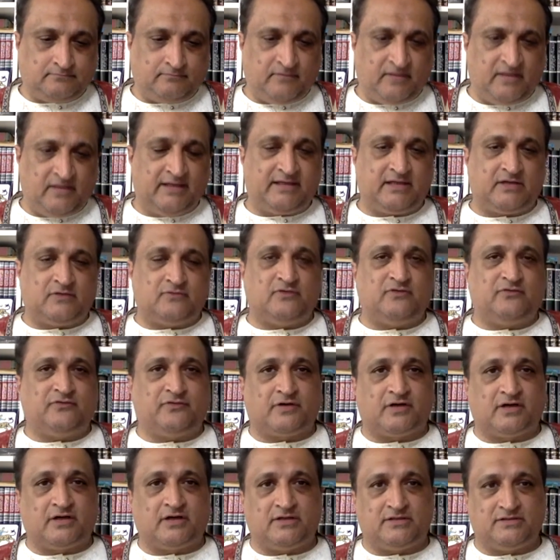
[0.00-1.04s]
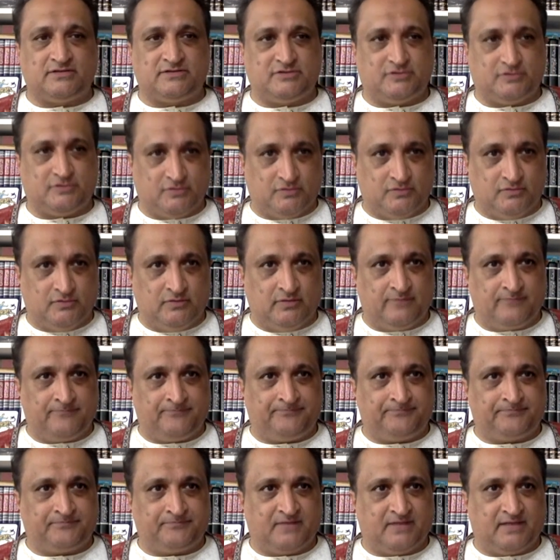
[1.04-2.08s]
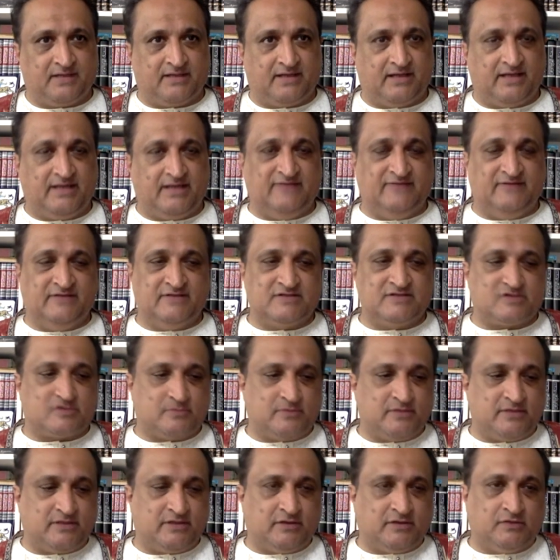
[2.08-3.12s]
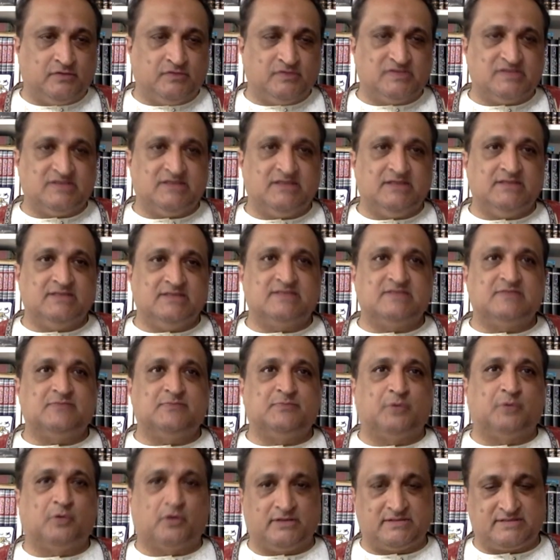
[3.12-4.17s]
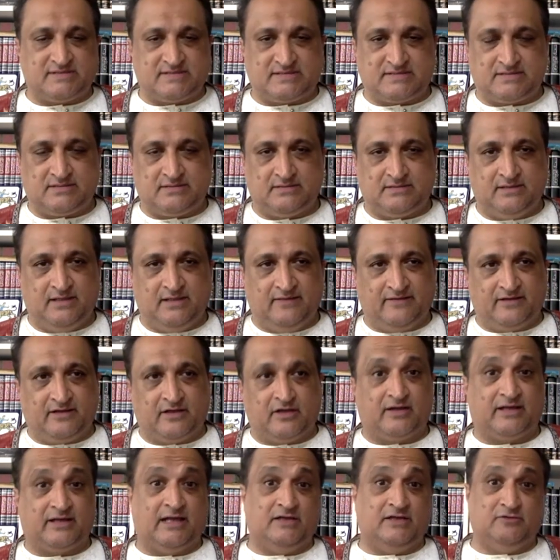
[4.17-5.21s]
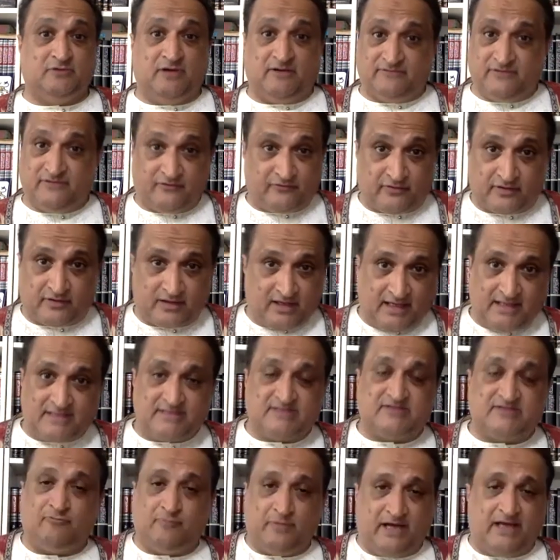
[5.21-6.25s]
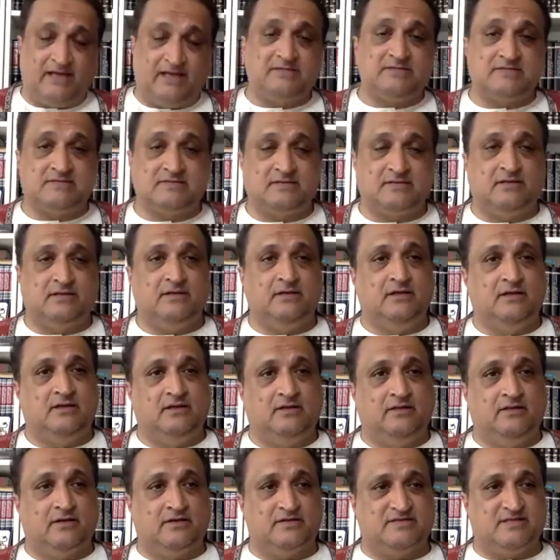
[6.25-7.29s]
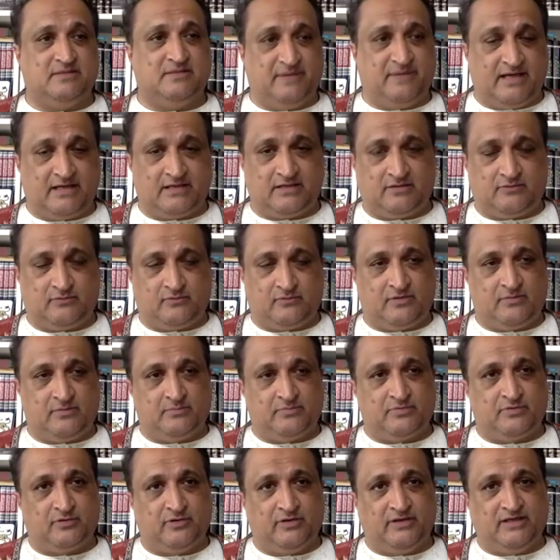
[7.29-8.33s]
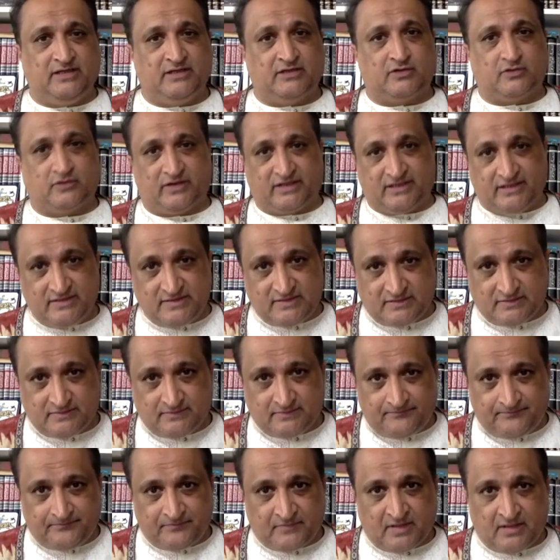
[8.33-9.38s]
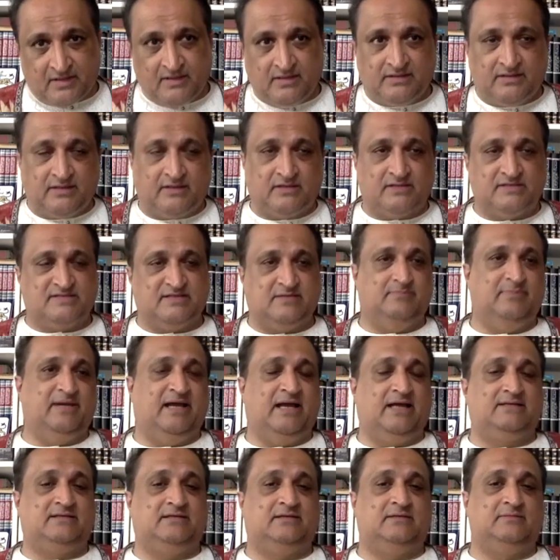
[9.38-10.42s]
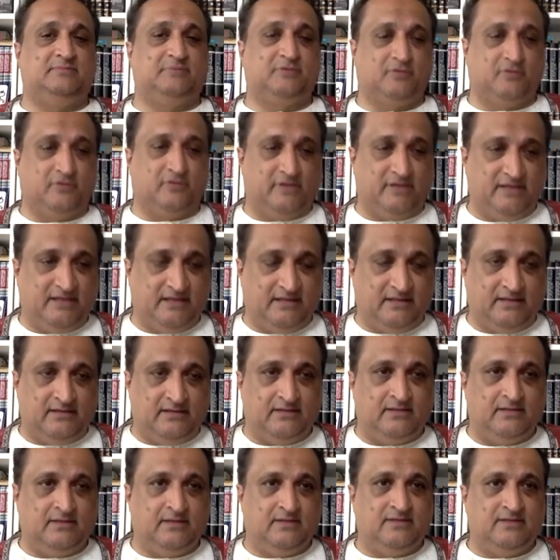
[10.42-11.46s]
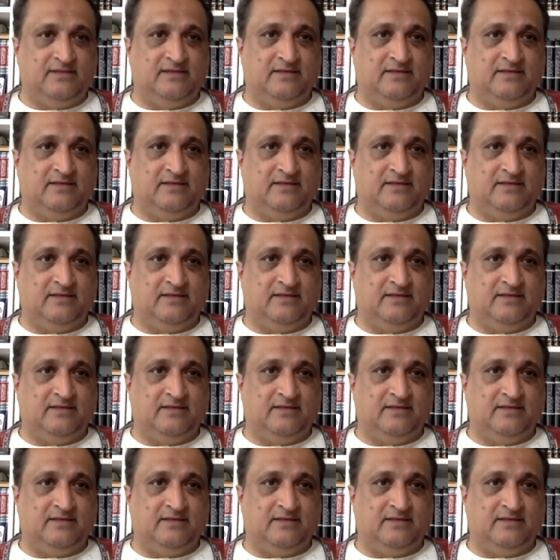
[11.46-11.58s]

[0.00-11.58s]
it can refer to a kind of instrument used in sports. And there again, you have different kinds of bats. There's the bat employed in cricket. There's the bat employed in the